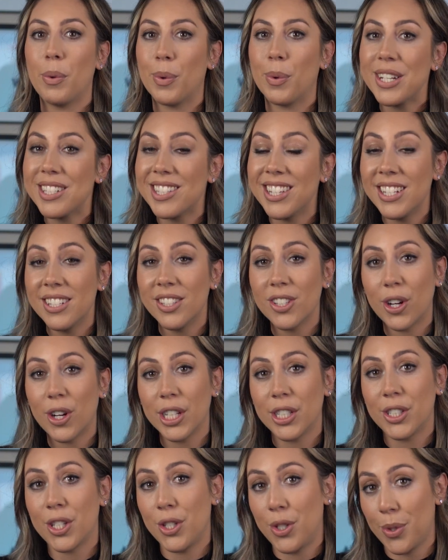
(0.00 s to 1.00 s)
recently
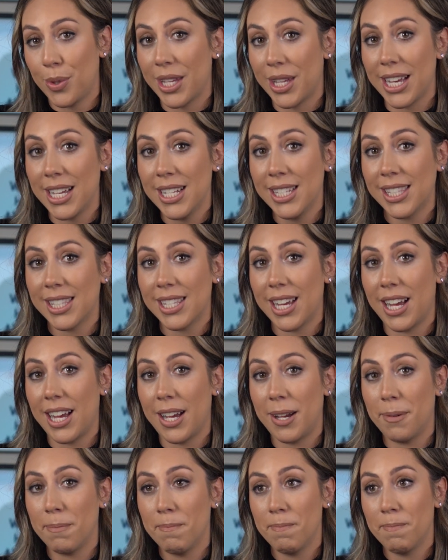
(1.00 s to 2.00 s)
started to do this,
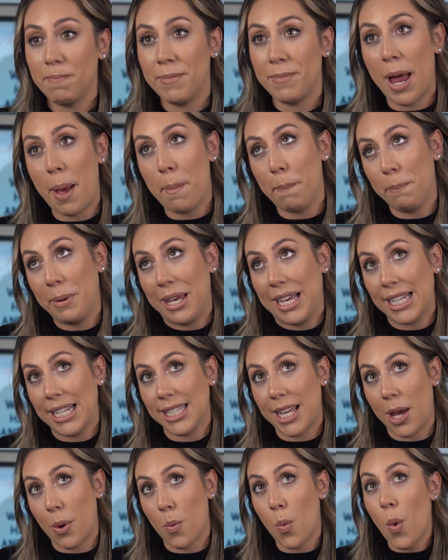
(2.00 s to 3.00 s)
not
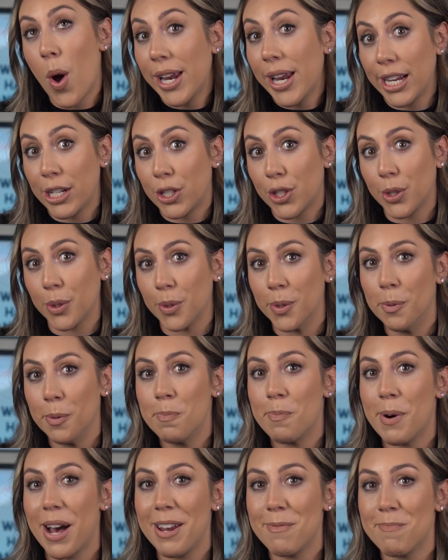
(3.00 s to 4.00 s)
because I wanted to,
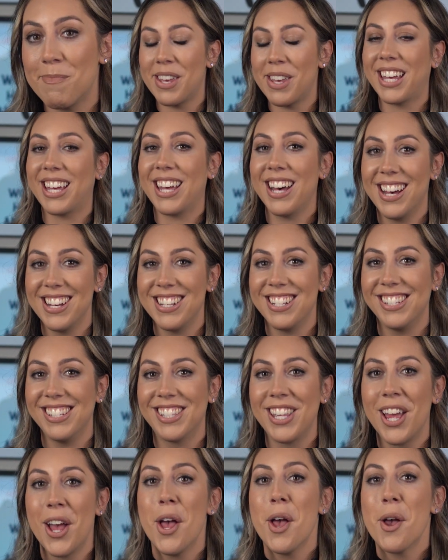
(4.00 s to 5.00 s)
but
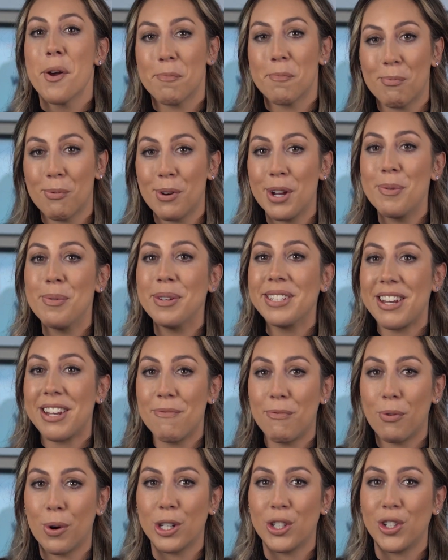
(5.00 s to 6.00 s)
because Bree was
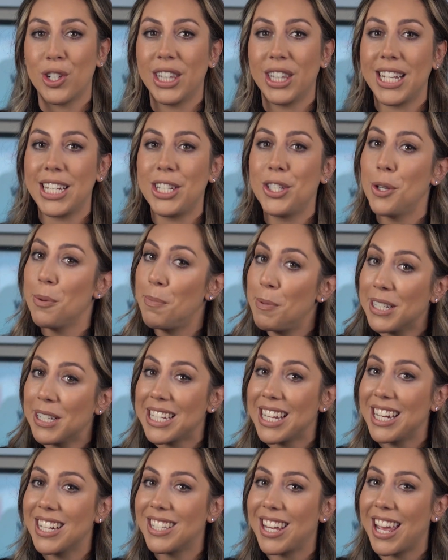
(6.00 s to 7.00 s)
unfortunately too
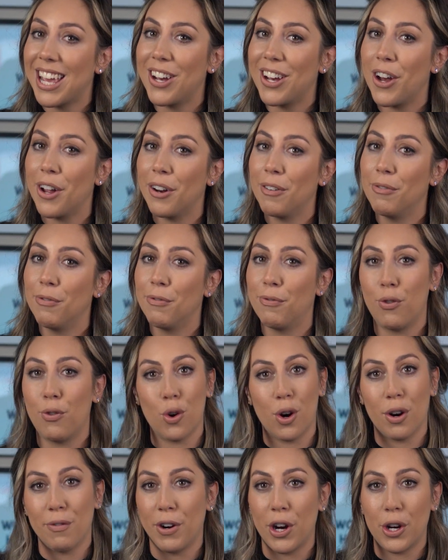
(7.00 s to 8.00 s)
busy to take on
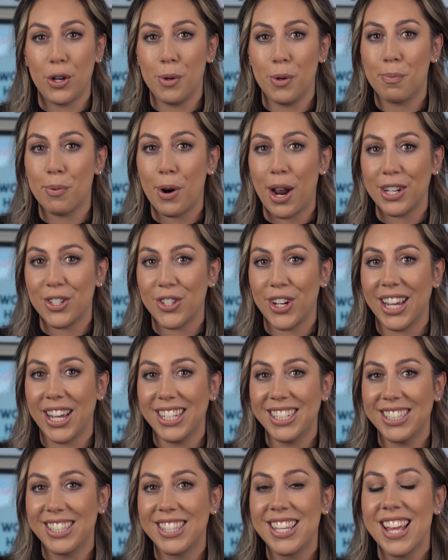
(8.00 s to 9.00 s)
4 of our new
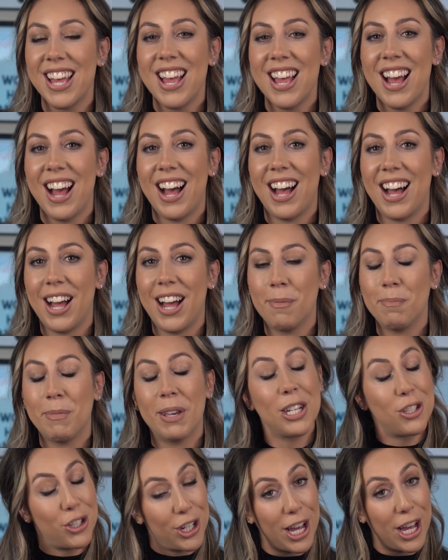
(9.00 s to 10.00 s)
projects
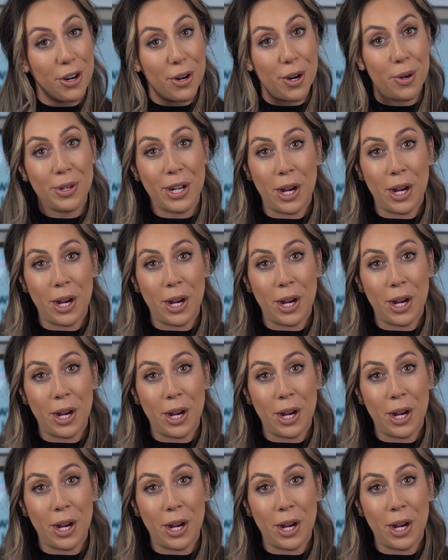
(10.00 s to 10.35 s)
because she got her own